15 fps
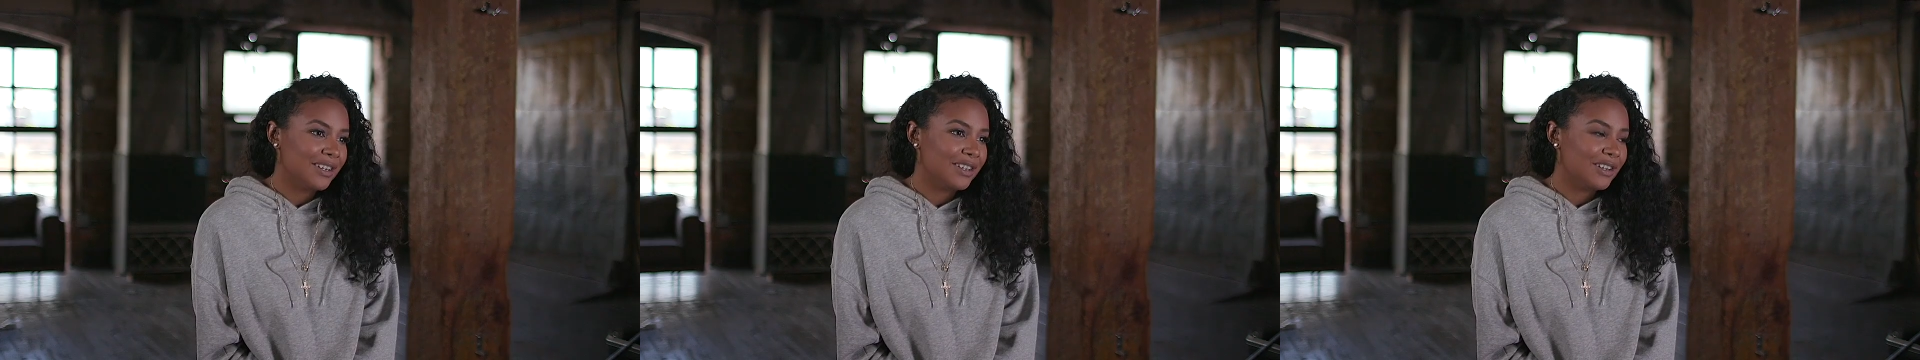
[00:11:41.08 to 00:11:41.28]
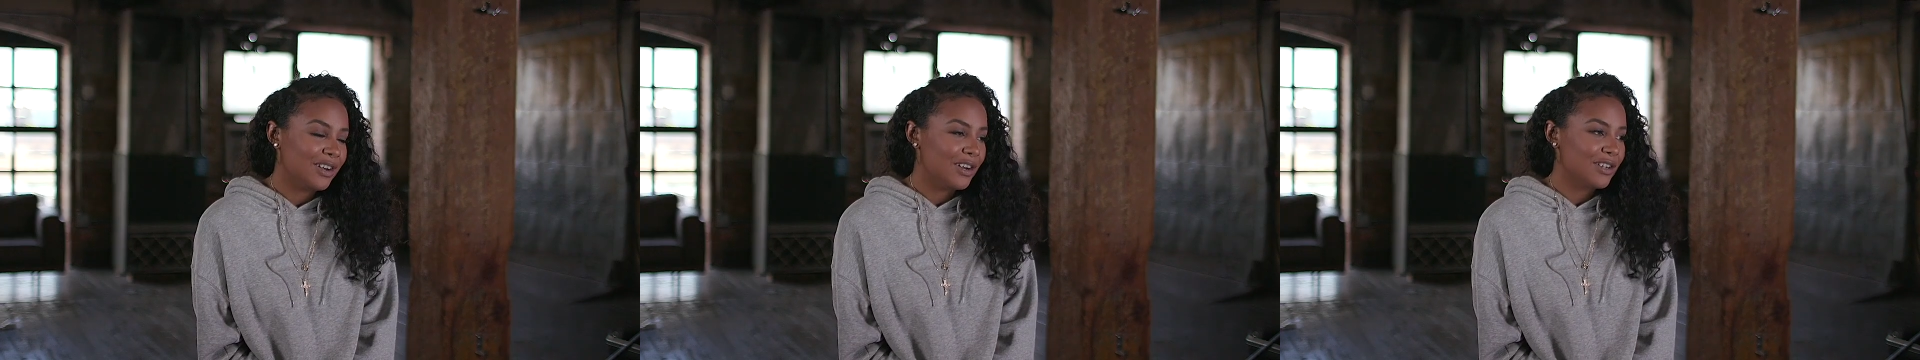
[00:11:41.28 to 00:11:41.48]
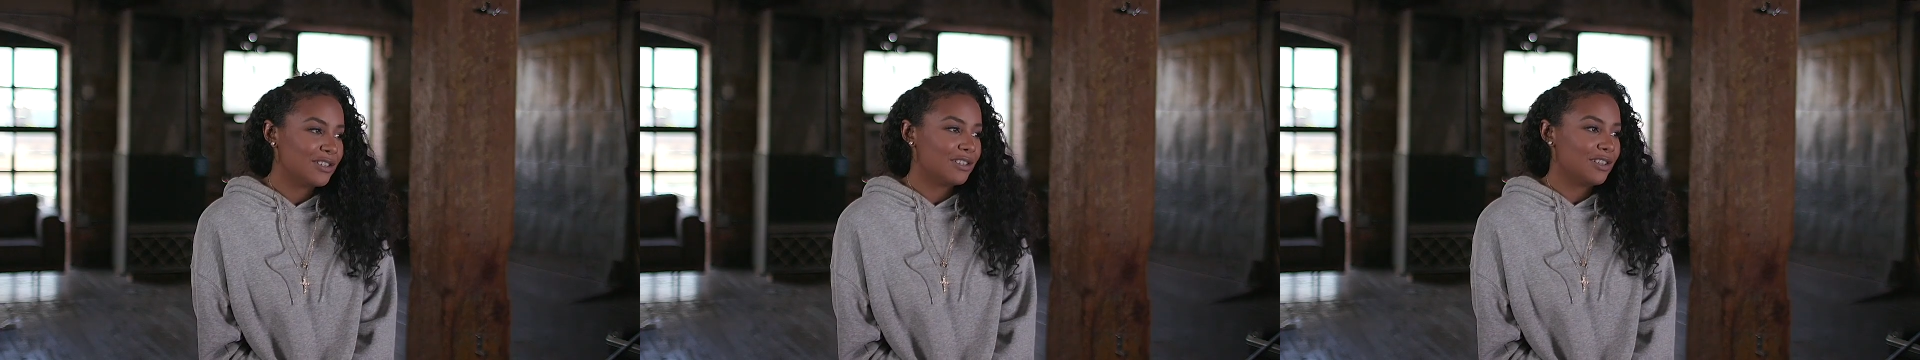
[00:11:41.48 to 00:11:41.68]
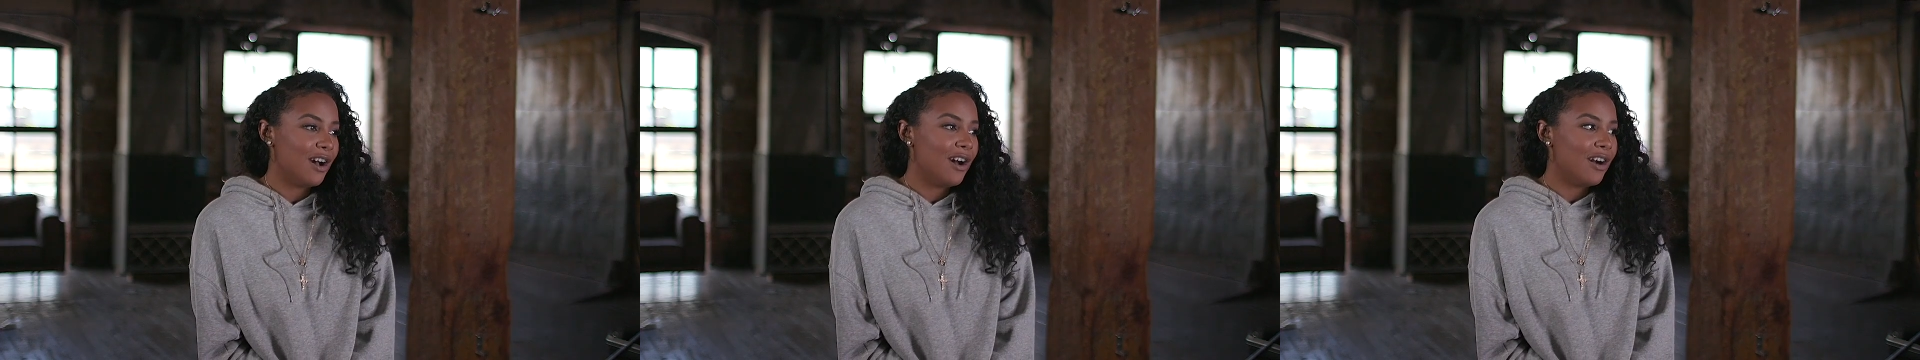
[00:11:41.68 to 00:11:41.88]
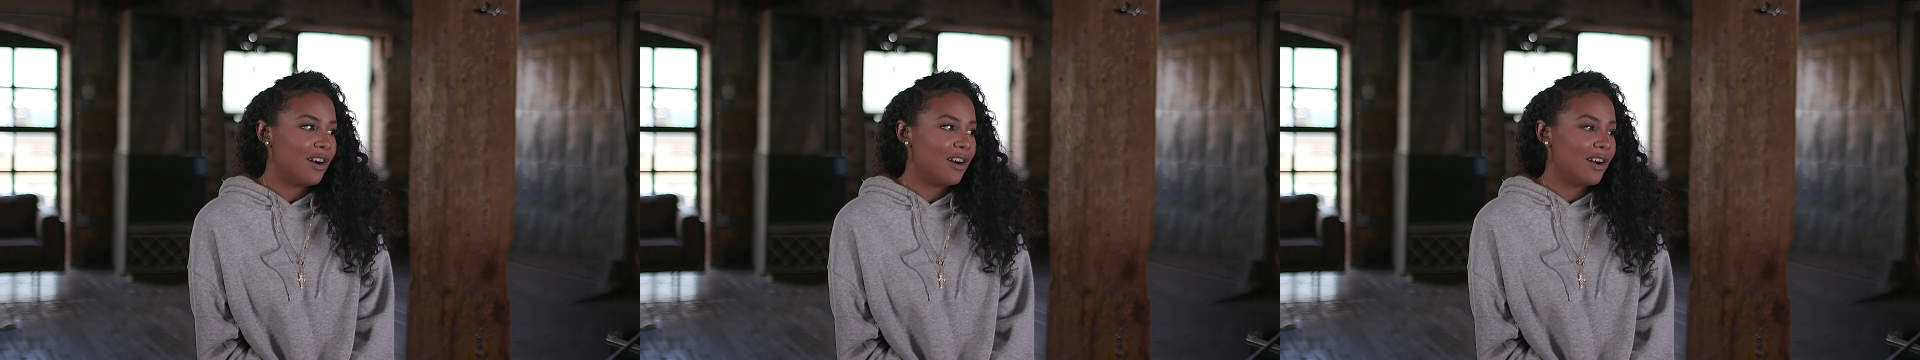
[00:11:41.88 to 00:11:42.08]
Goodhart's
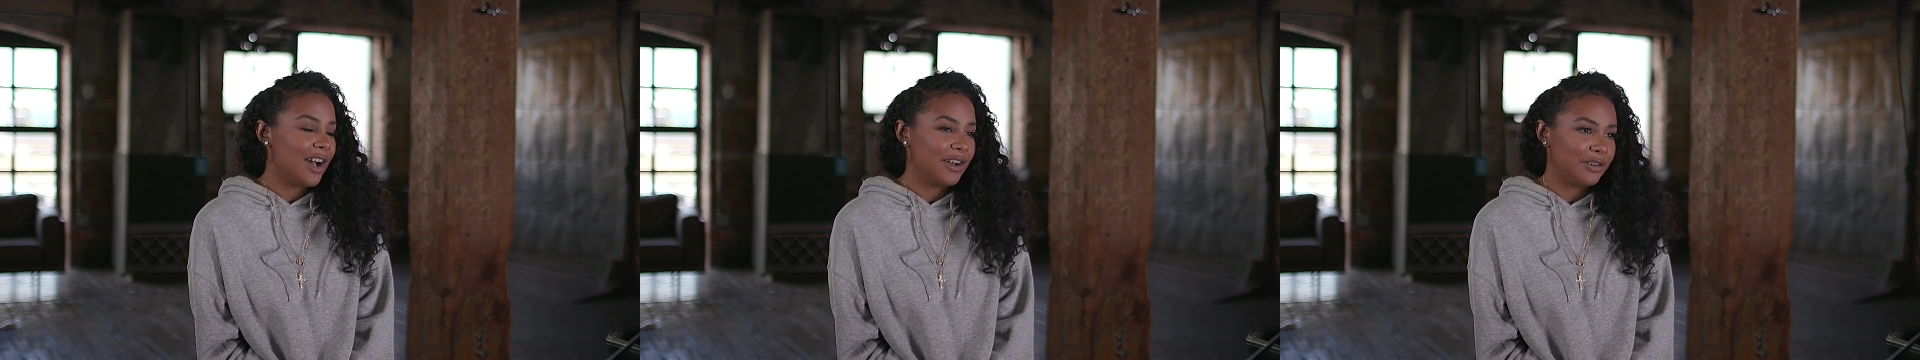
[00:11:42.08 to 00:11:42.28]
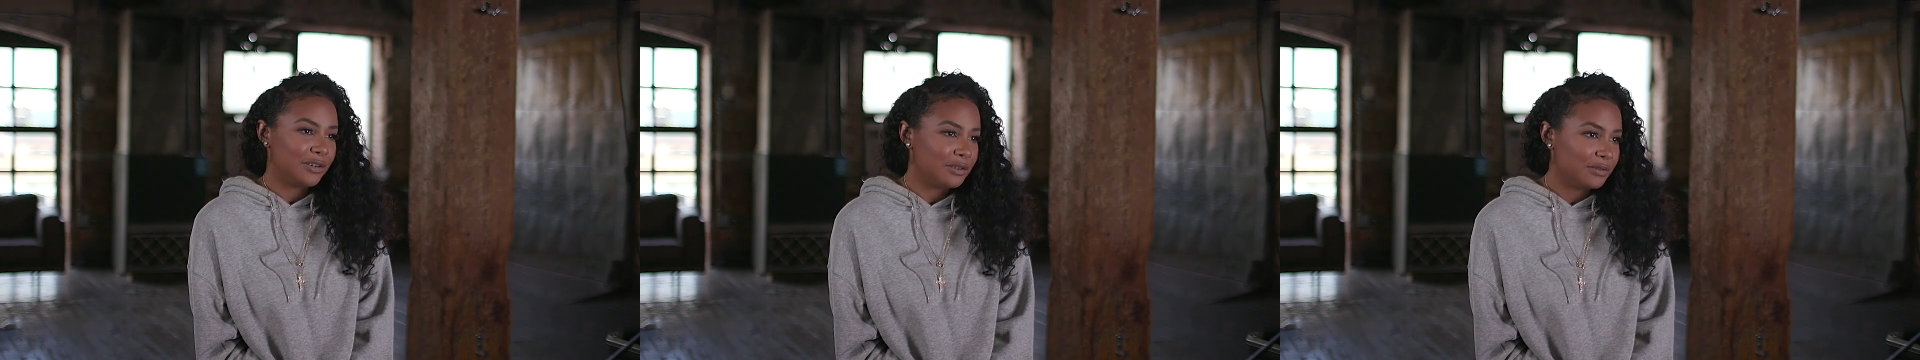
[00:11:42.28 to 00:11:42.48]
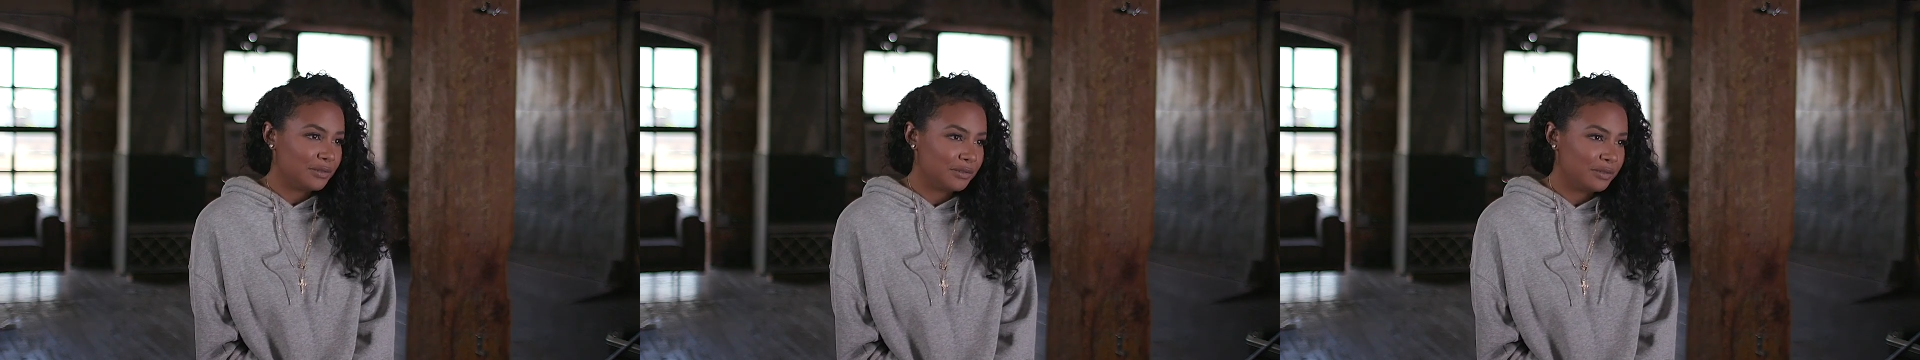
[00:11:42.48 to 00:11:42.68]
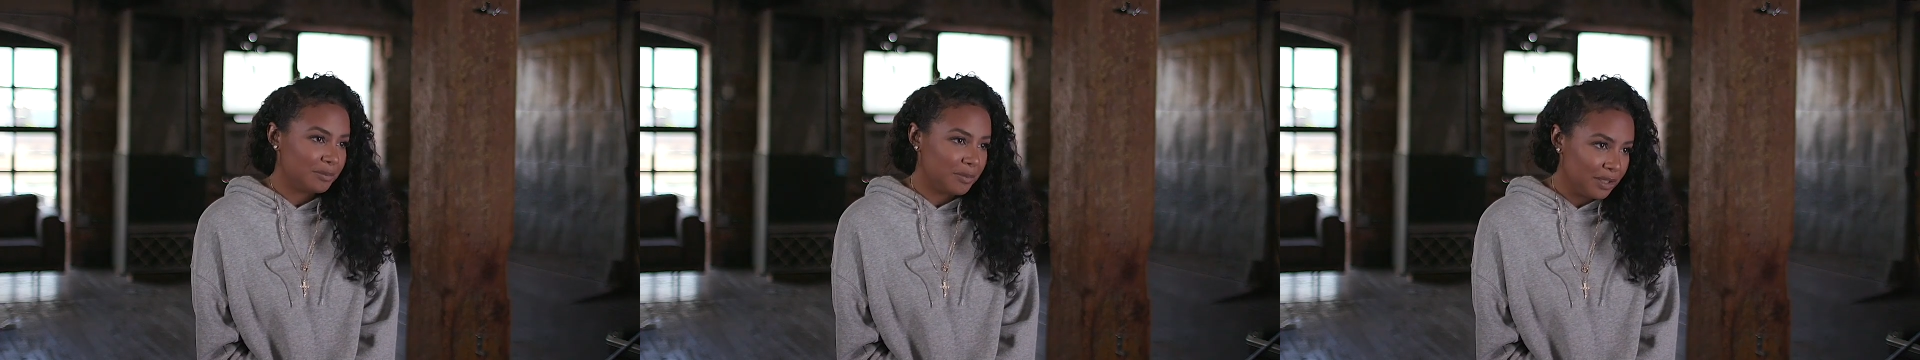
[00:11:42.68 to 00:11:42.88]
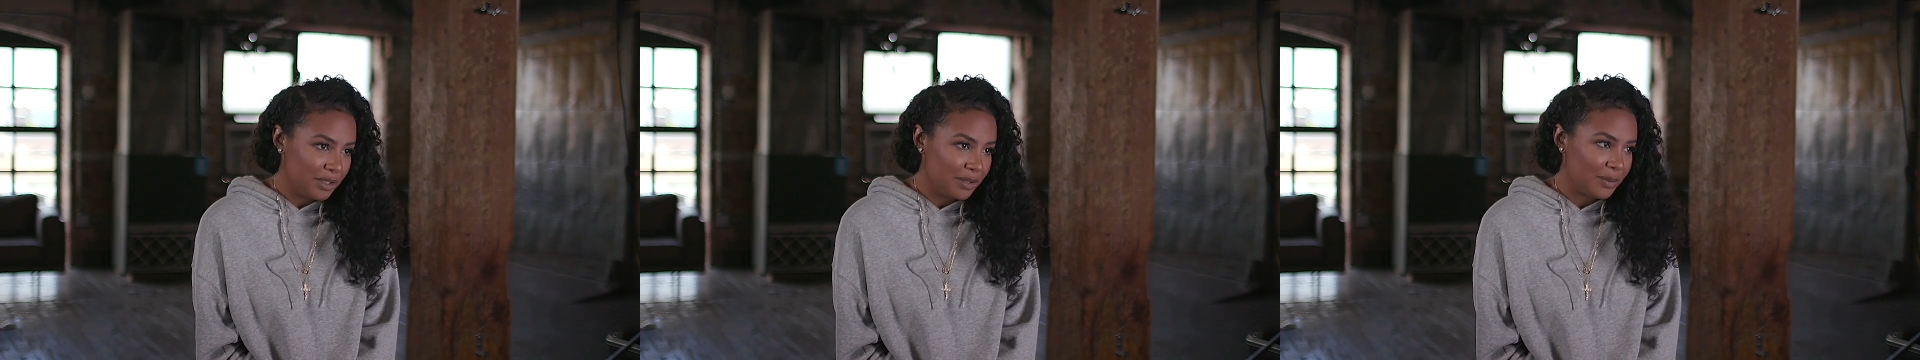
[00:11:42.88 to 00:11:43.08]
Law, I don't know if you're
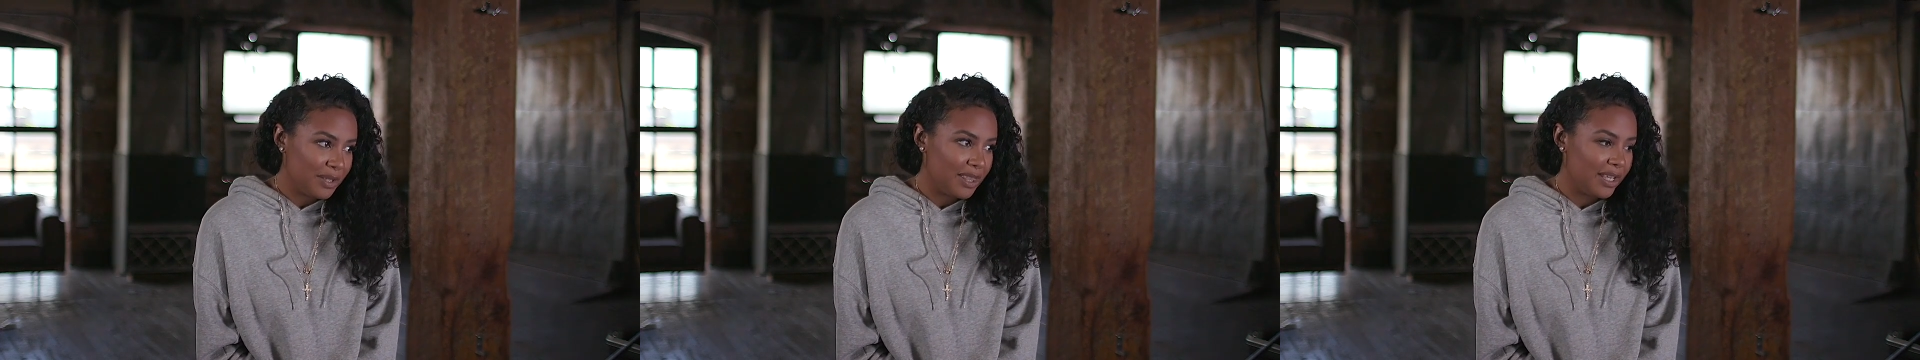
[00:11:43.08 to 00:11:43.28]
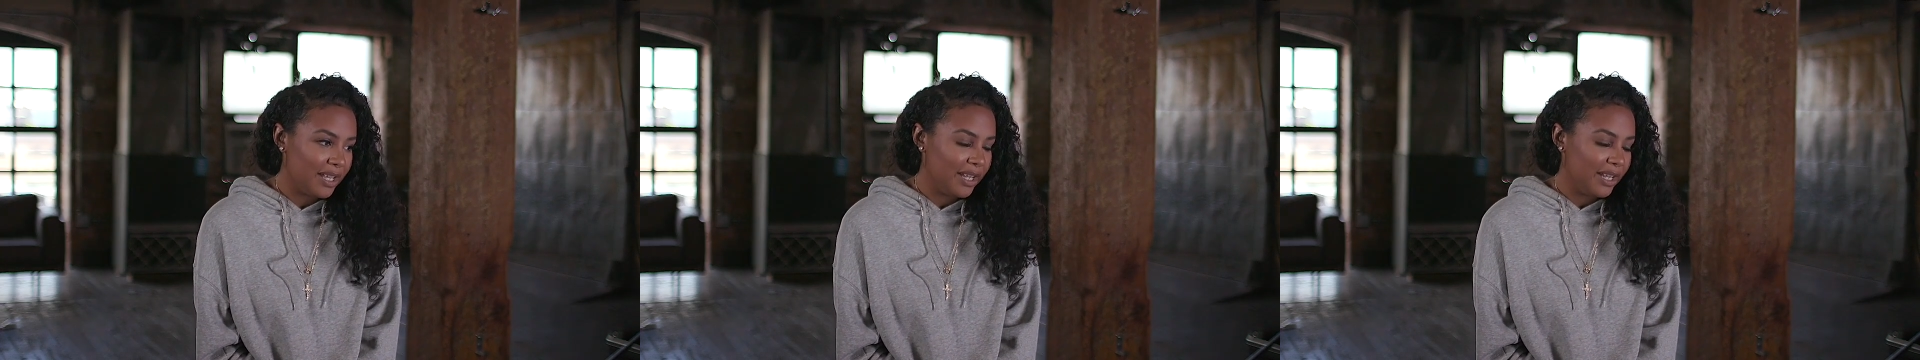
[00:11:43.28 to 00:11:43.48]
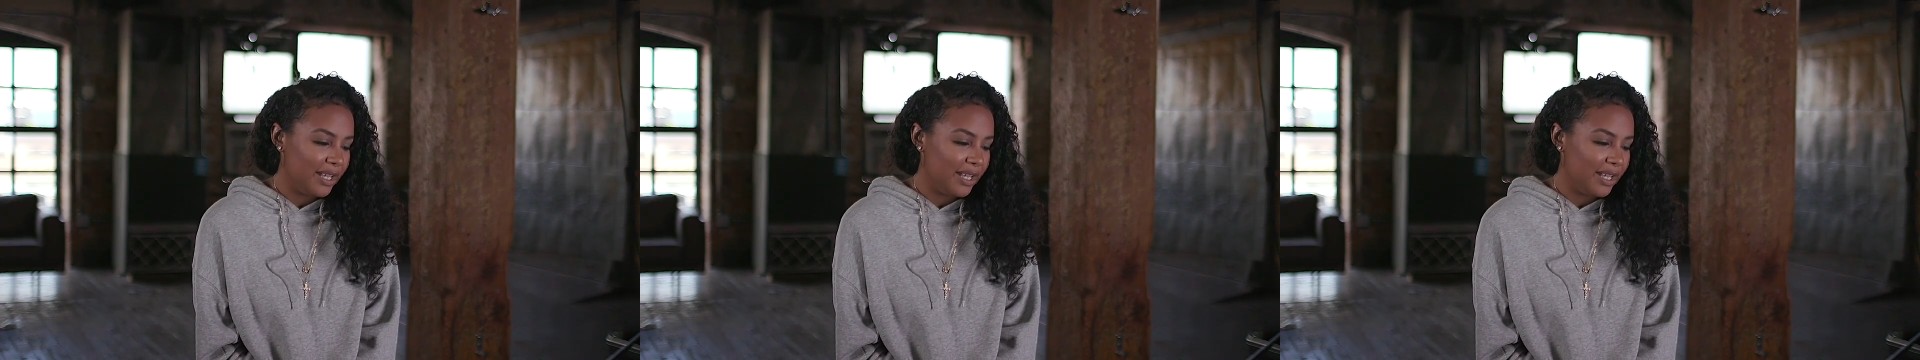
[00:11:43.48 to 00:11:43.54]
familiar with it,